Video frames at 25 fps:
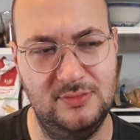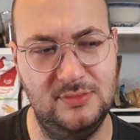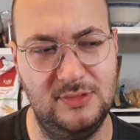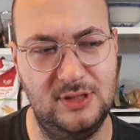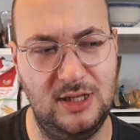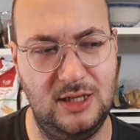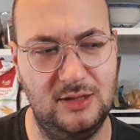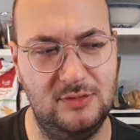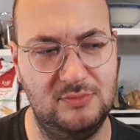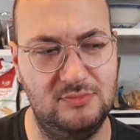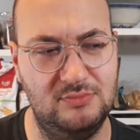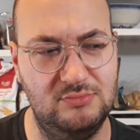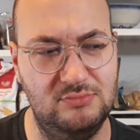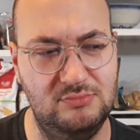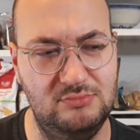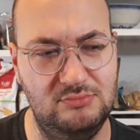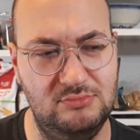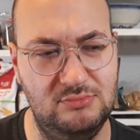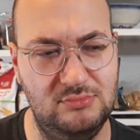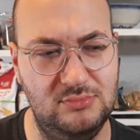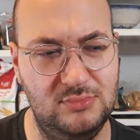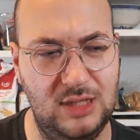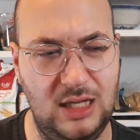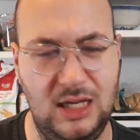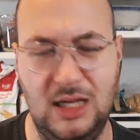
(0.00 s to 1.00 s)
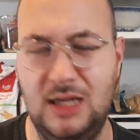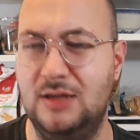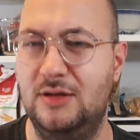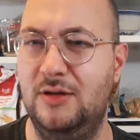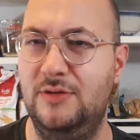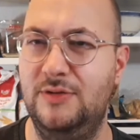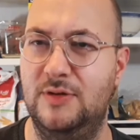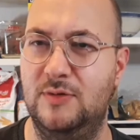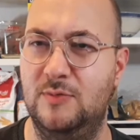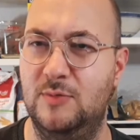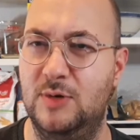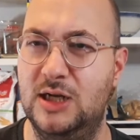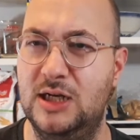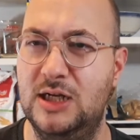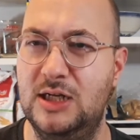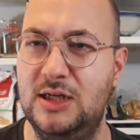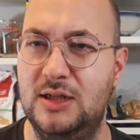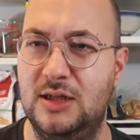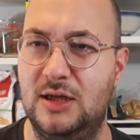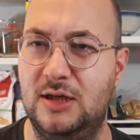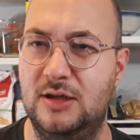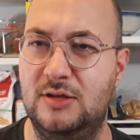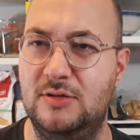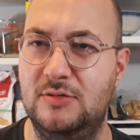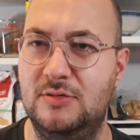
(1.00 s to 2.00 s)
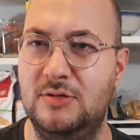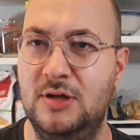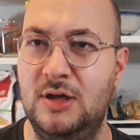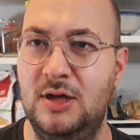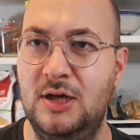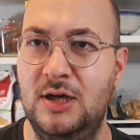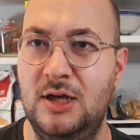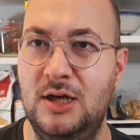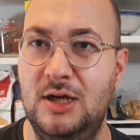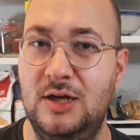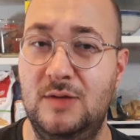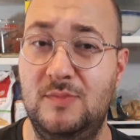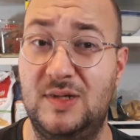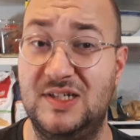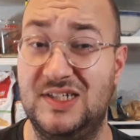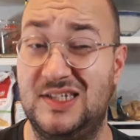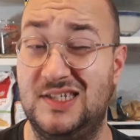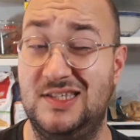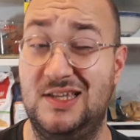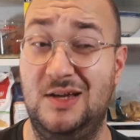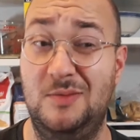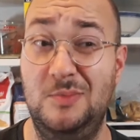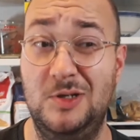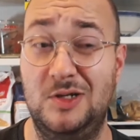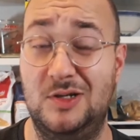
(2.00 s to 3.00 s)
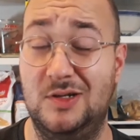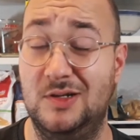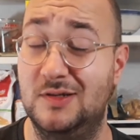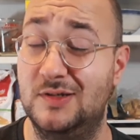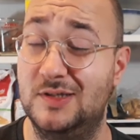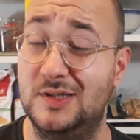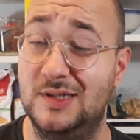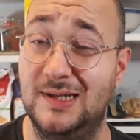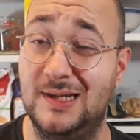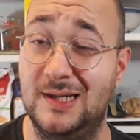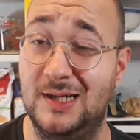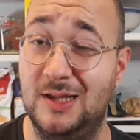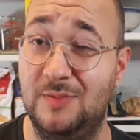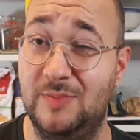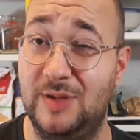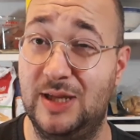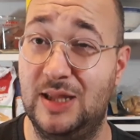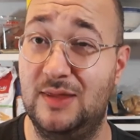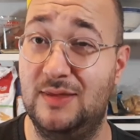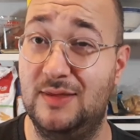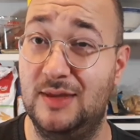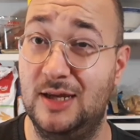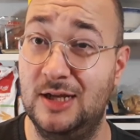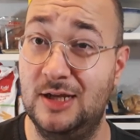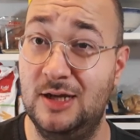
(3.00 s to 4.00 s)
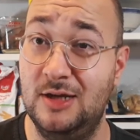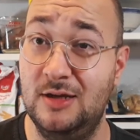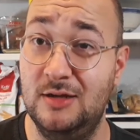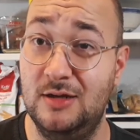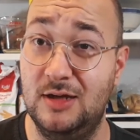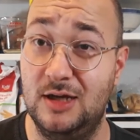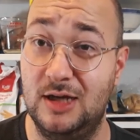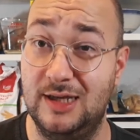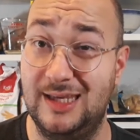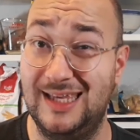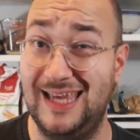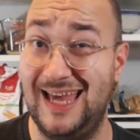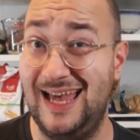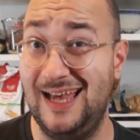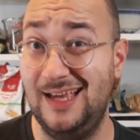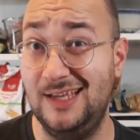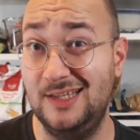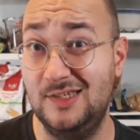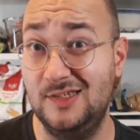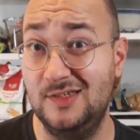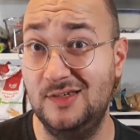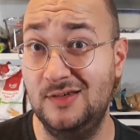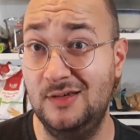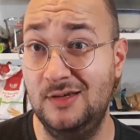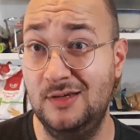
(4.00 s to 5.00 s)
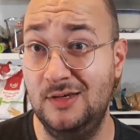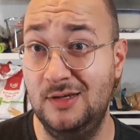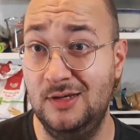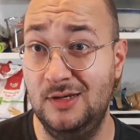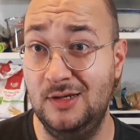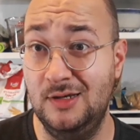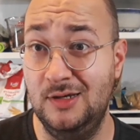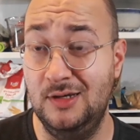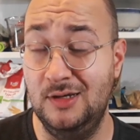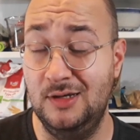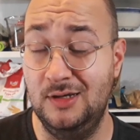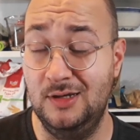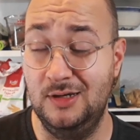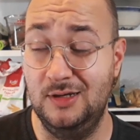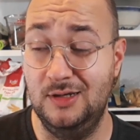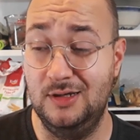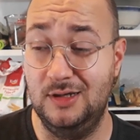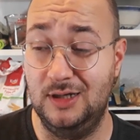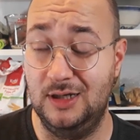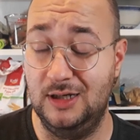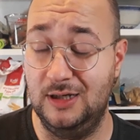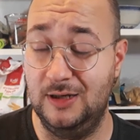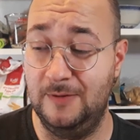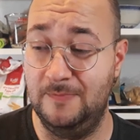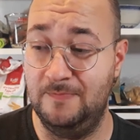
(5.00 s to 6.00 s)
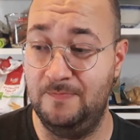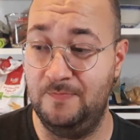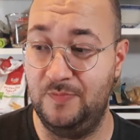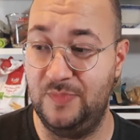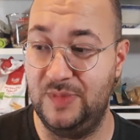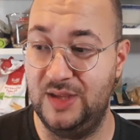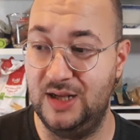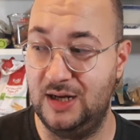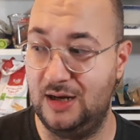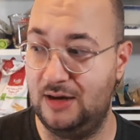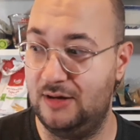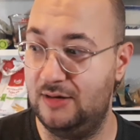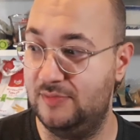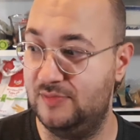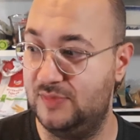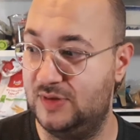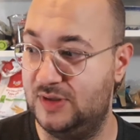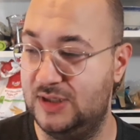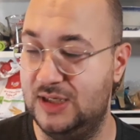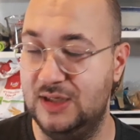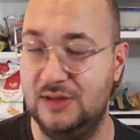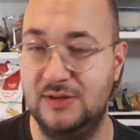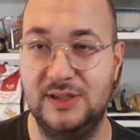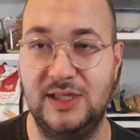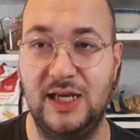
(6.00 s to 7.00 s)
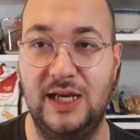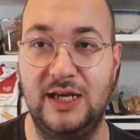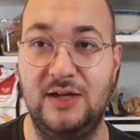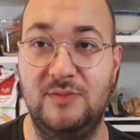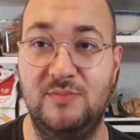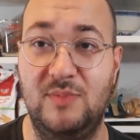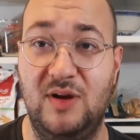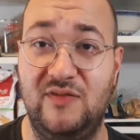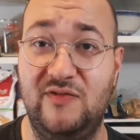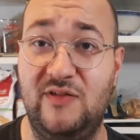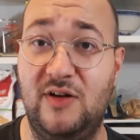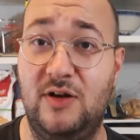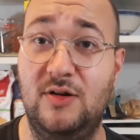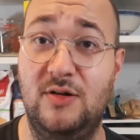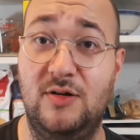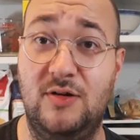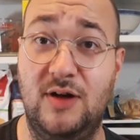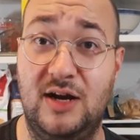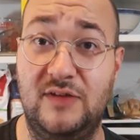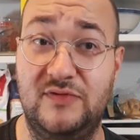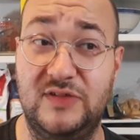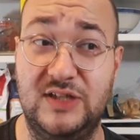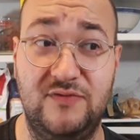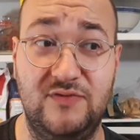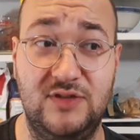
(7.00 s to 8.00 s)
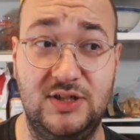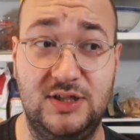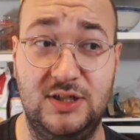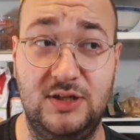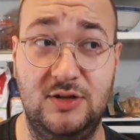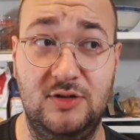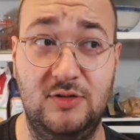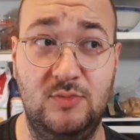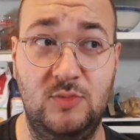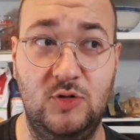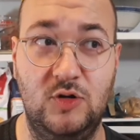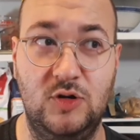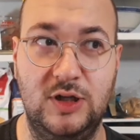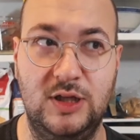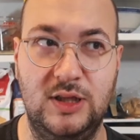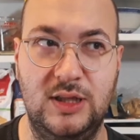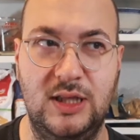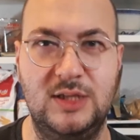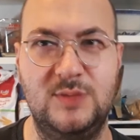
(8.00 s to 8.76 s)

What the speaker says: Like, nothing really. Like, my stomach looks a little bit thinner, I guess. You know, I'm still taking my photographs every single morning.